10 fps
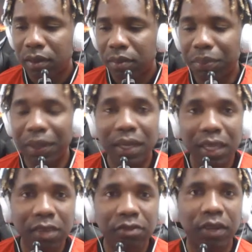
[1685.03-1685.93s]

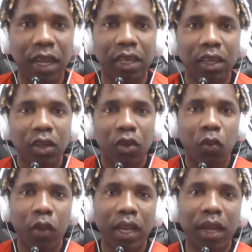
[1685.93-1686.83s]
believe that
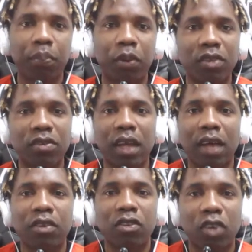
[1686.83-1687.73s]
when a person
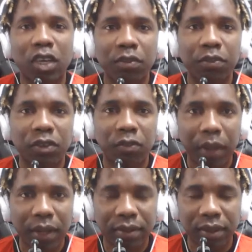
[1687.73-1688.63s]
have a certain
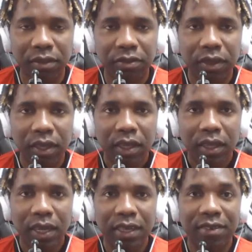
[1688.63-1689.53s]
perspective
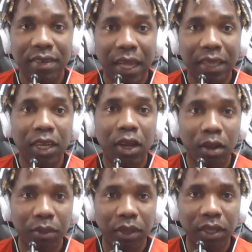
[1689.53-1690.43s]
and it's not
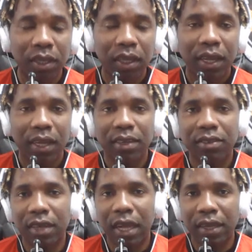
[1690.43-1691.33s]
common and
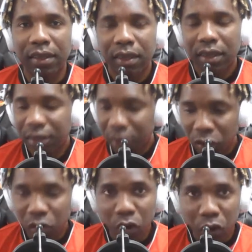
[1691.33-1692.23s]
it's not the
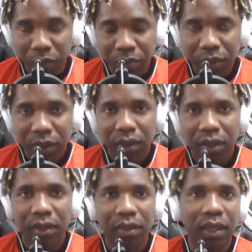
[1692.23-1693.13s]
norm,
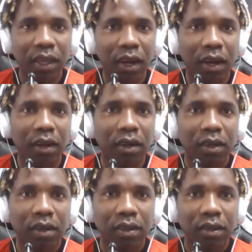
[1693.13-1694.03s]
they are
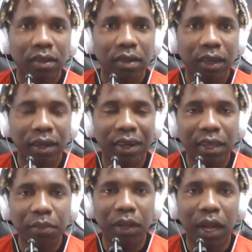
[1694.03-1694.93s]

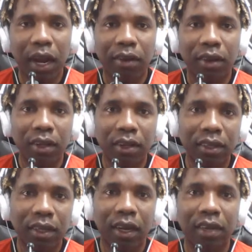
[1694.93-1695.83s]
labeled
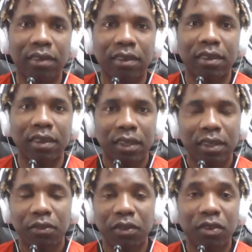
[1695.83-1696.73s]
arrogant, narcissistic,
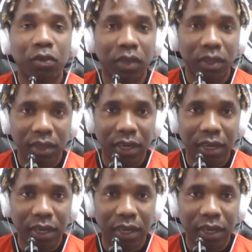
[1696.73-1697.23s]
or